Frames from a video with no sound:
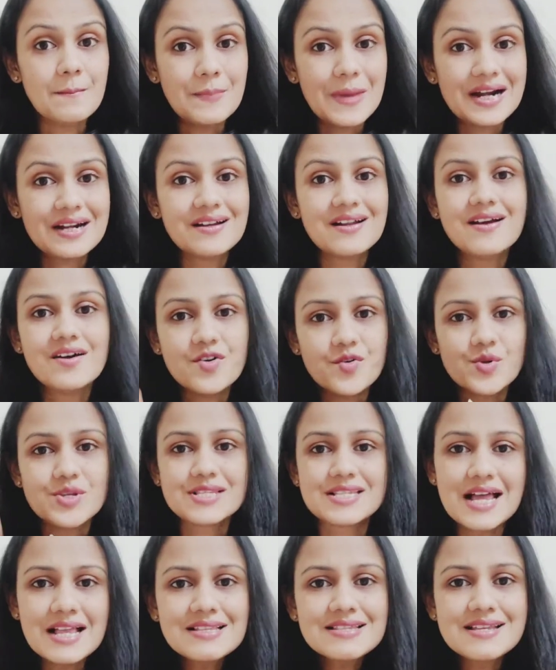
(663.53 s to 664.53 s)
But
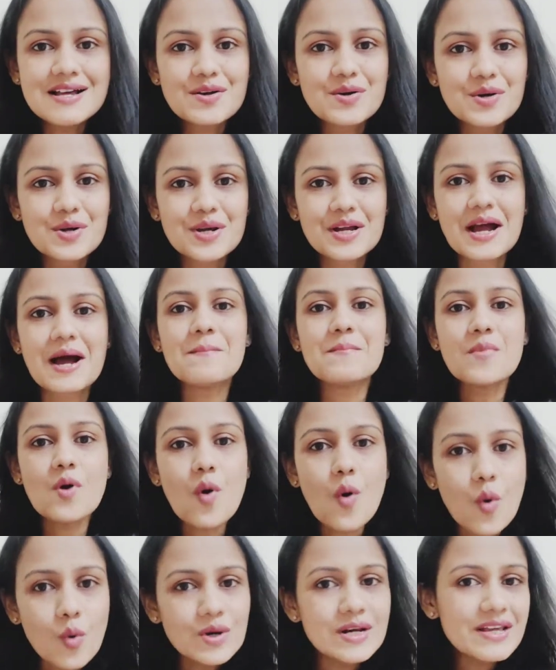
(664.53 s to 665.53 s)
results are going to
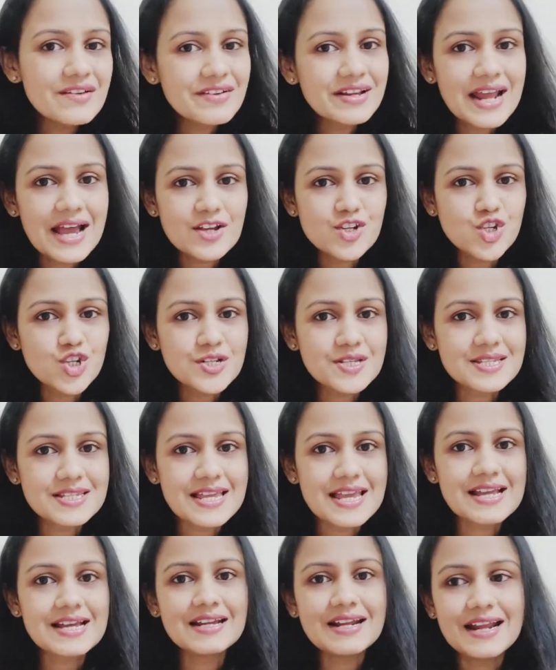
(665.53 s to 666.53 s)
come only when action is
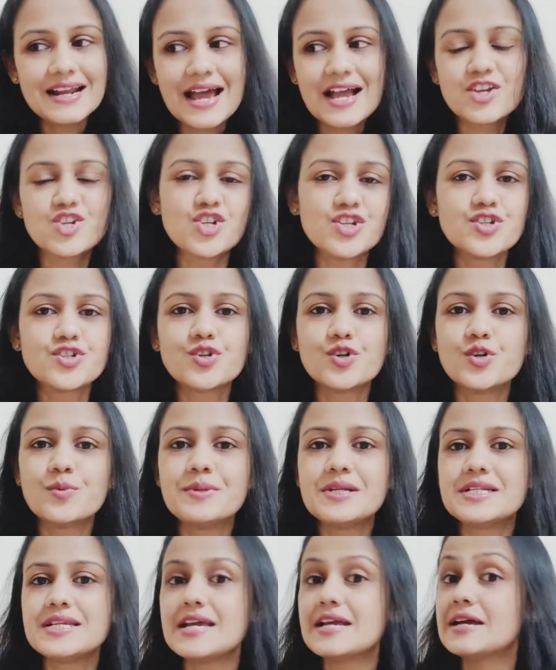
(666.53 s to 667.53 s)
taken, and action is
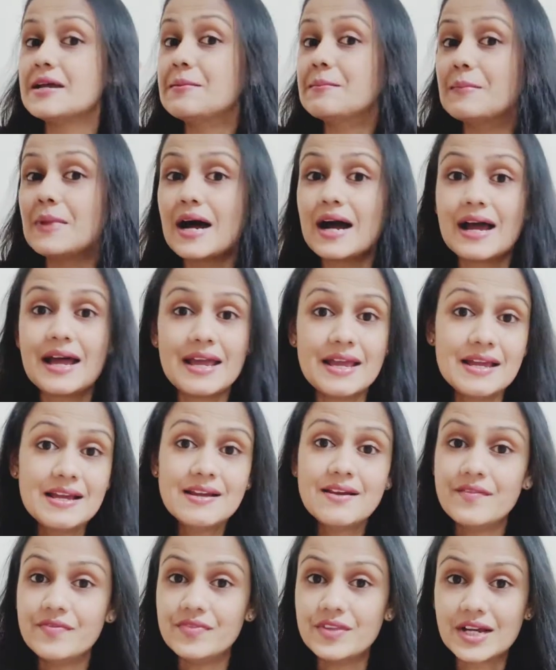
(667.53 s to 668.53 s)
going to be taken by
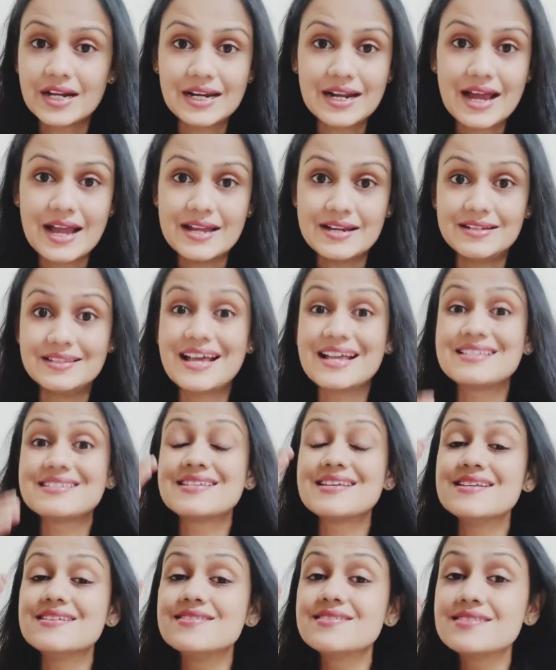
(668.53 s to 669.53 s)
the client.
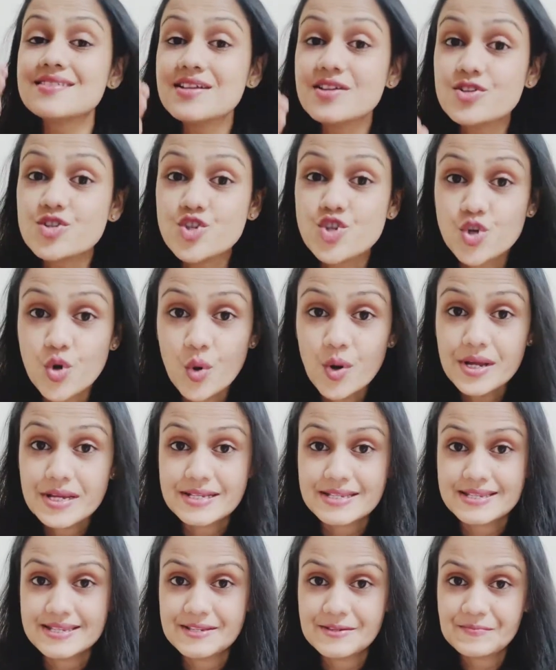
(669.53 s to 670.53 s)
That's his
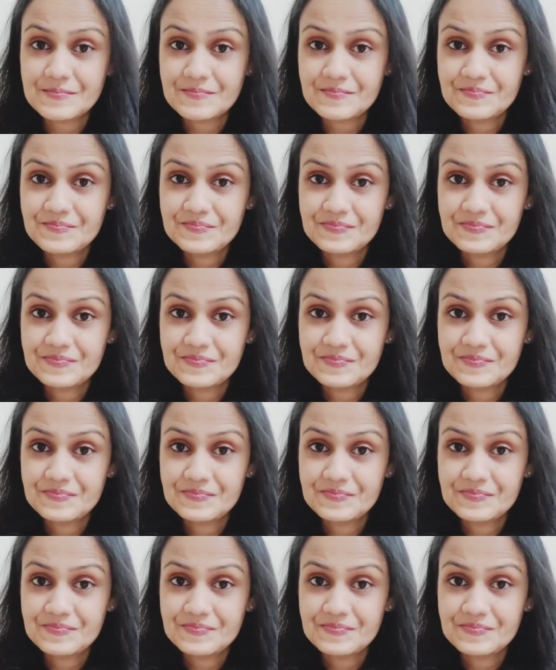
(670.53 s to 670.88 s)
choice.